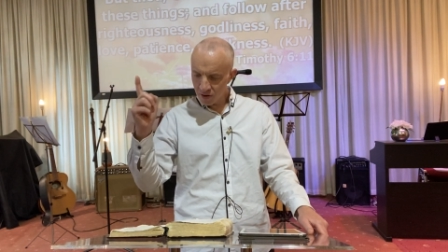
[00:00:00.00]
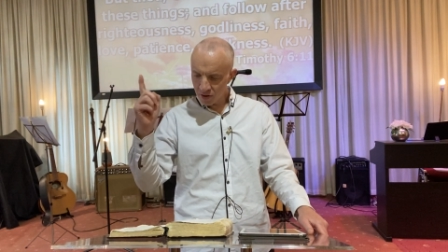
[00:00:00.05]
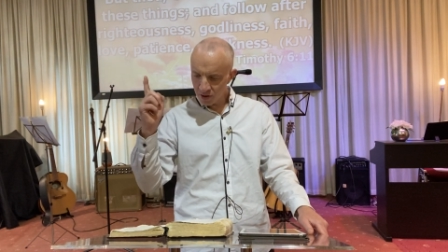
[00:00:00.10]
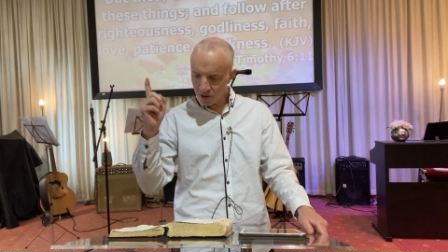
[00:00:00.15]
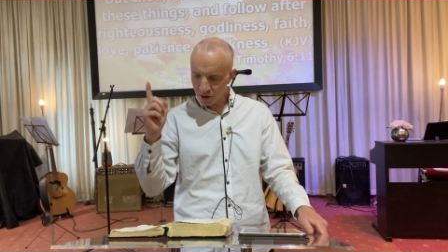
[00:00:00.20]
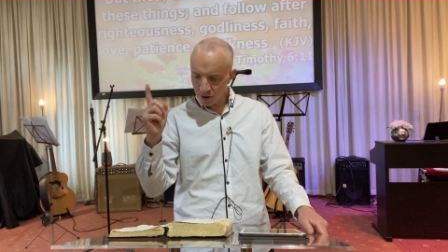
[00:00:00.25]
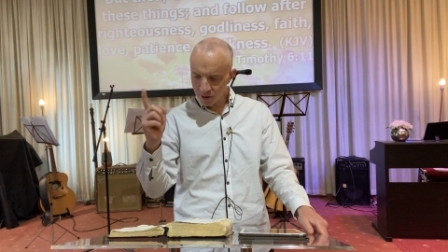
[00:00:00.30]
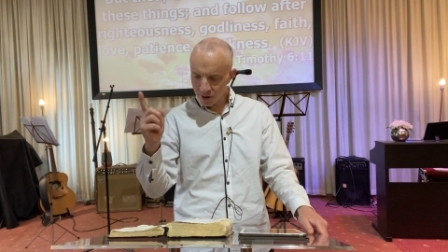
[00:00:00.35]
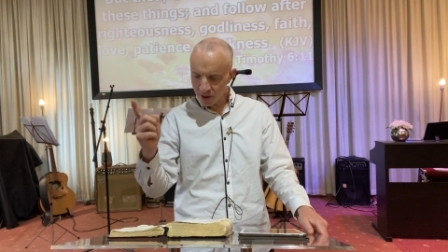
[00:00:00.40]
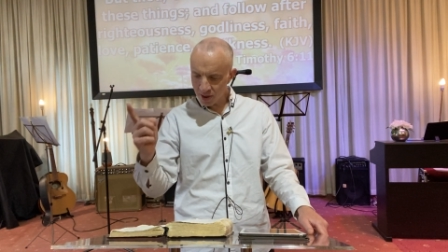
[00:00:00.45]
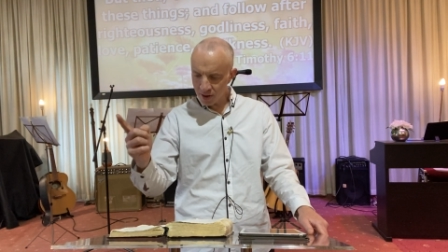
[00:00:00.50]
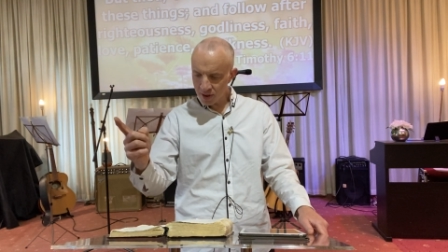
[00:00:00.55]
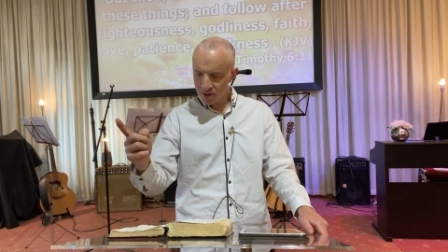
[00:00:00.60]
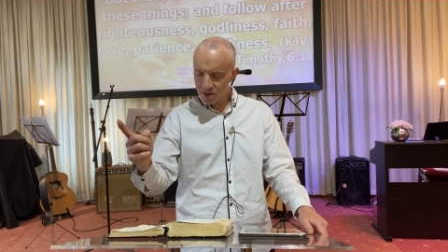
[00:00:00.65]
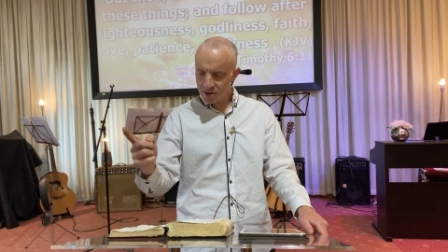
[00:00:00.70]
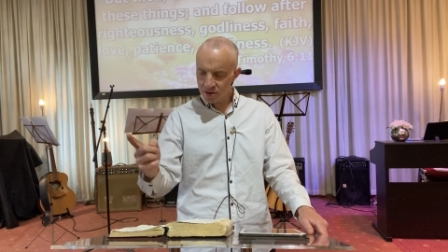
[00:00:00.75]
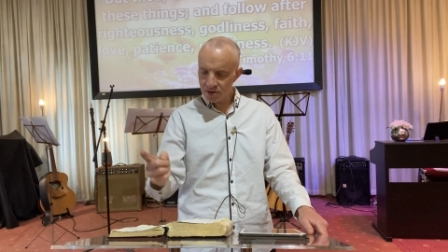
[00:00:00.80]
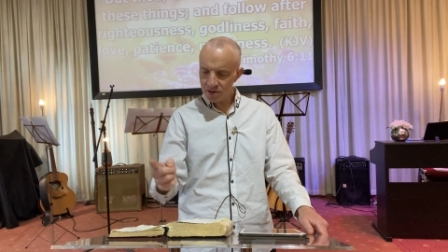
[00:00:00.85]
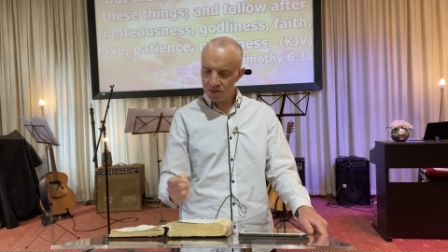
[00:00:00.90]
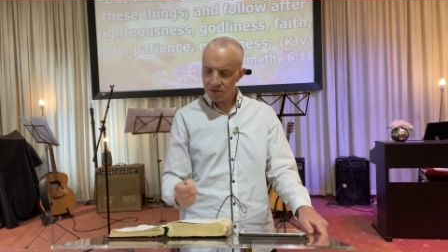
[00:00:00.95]
godliness,
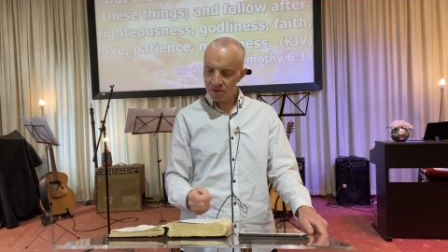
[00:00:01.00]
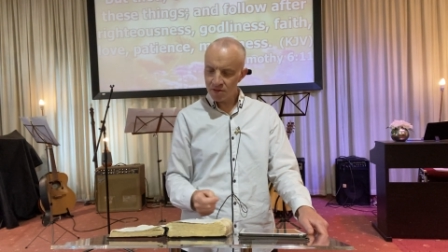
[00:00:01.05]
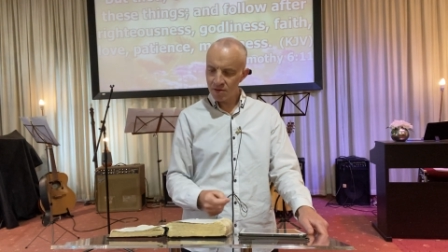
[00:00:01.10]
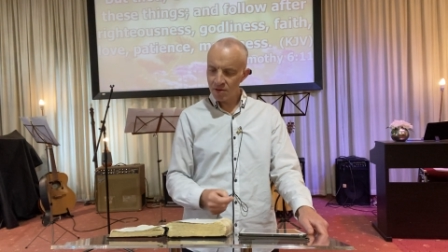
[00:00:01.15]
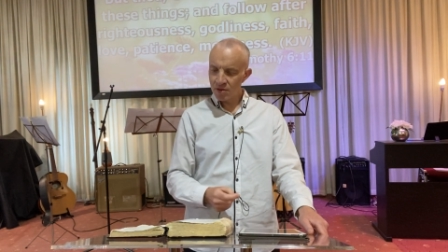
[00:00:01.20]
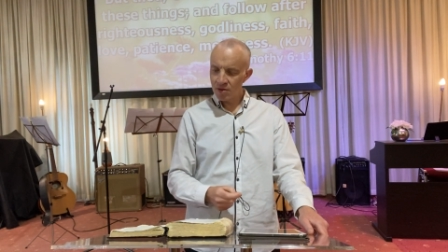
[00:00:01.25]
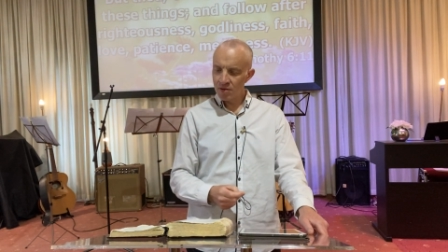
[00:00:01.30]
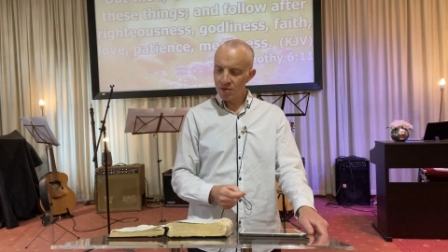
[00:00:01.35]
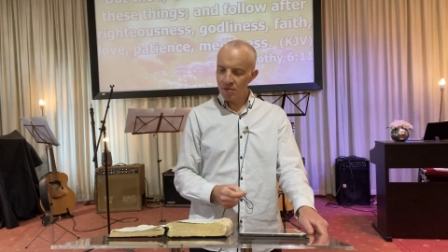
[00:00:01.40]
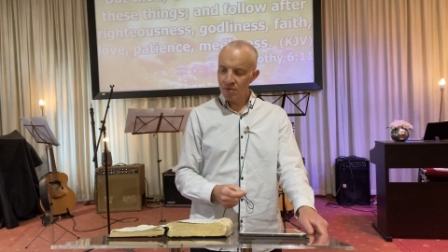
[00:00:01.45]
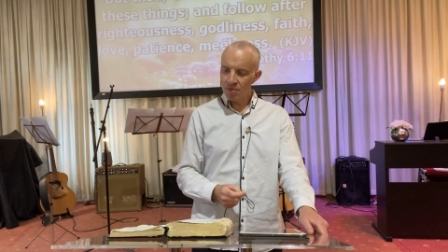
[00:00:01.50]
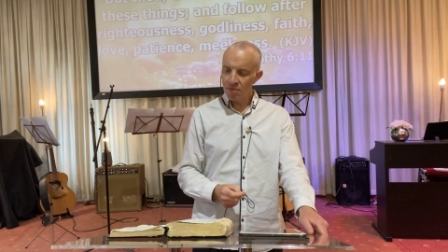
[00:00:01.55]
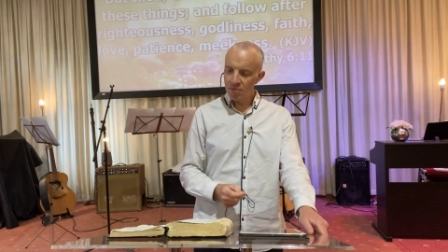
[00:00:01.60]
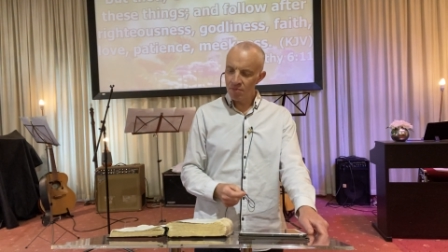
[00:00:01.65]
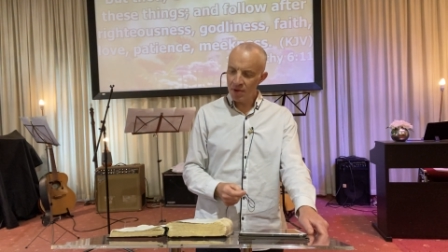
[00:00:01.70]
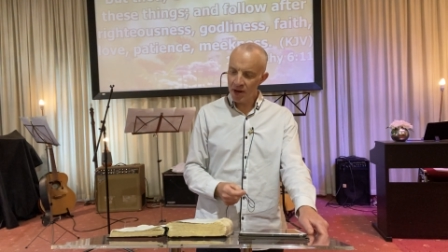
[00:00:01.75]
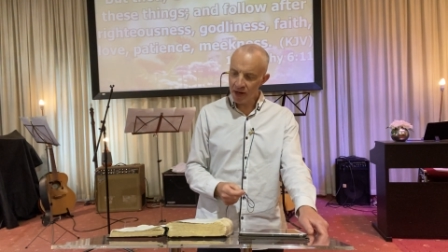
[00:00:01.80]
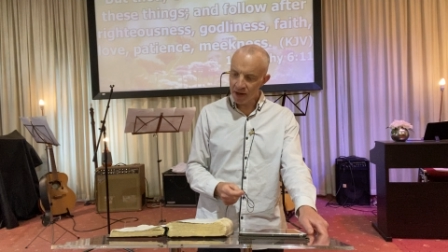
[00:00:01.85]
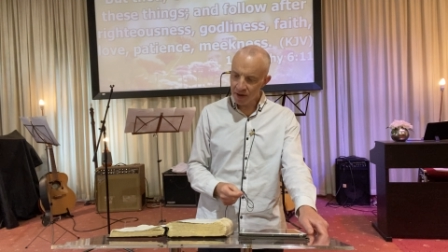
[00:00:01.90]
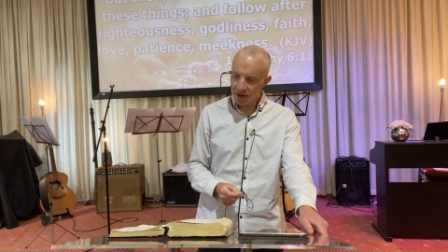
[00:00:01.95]

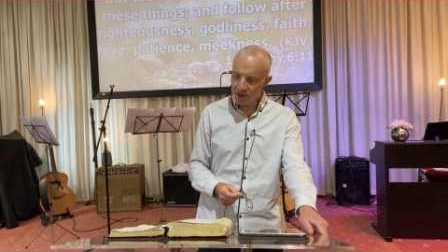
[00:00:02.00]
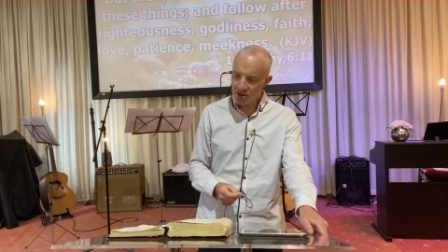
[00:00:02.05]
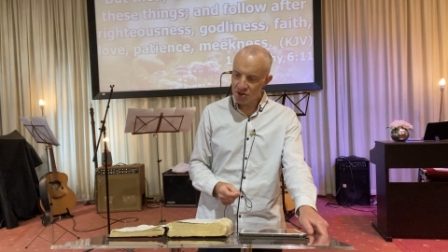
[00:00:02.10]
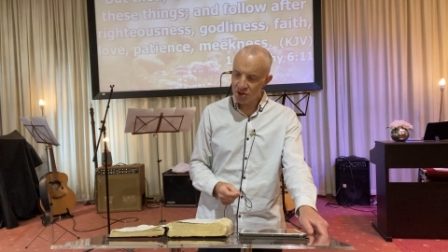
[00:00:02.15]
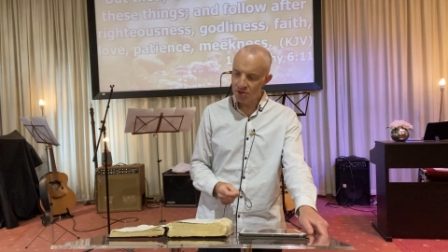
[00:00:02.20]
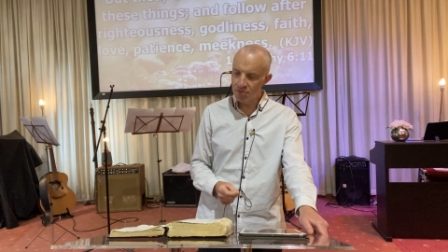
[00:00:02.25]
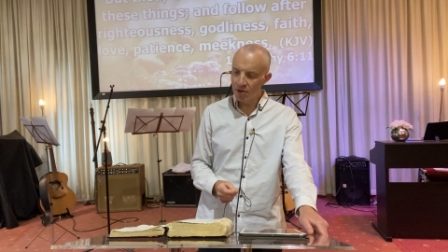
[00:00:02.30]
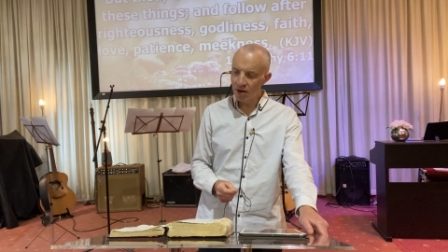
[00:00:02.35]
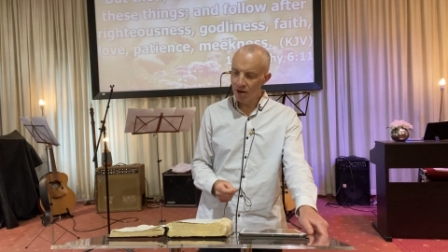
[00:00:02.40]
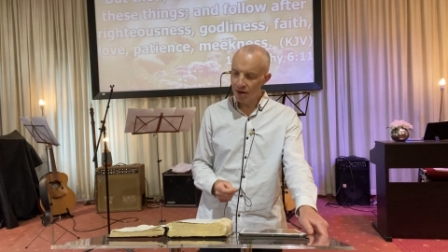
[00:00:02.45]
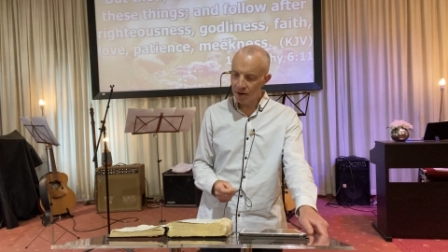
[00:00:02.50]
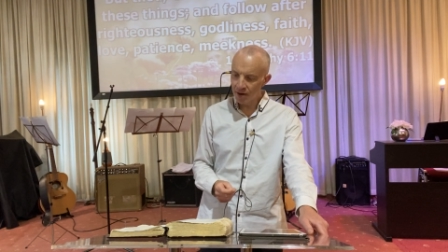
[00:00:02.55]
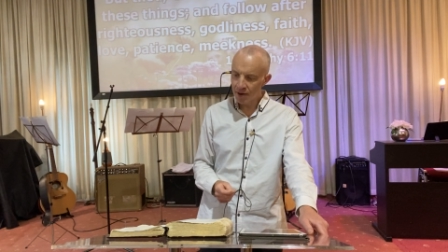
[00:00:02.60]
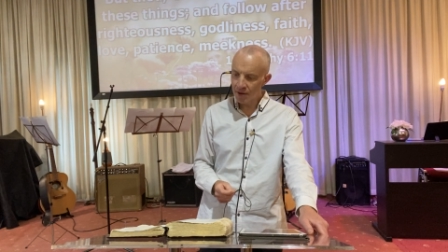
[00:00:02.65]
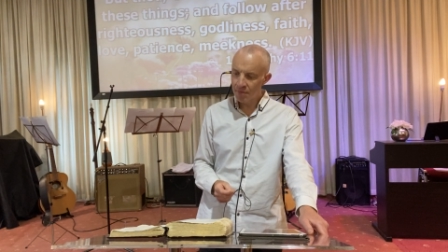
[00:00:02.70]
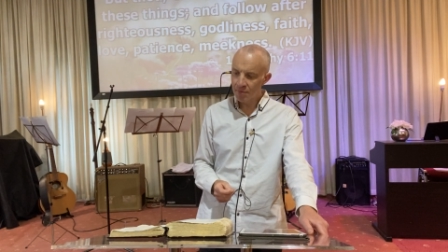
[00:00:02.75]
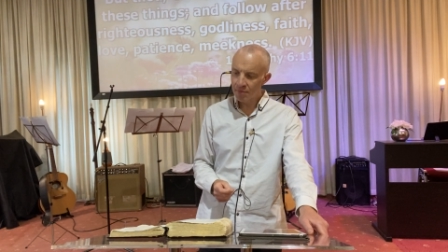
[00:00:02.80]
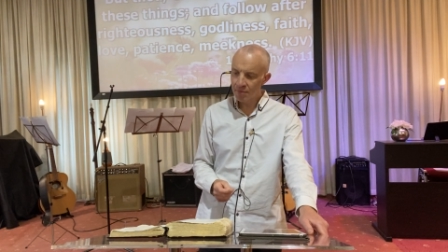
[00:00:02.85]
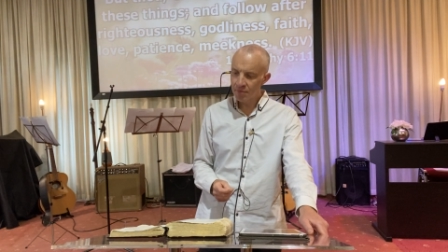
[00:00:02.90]
meekness, humility.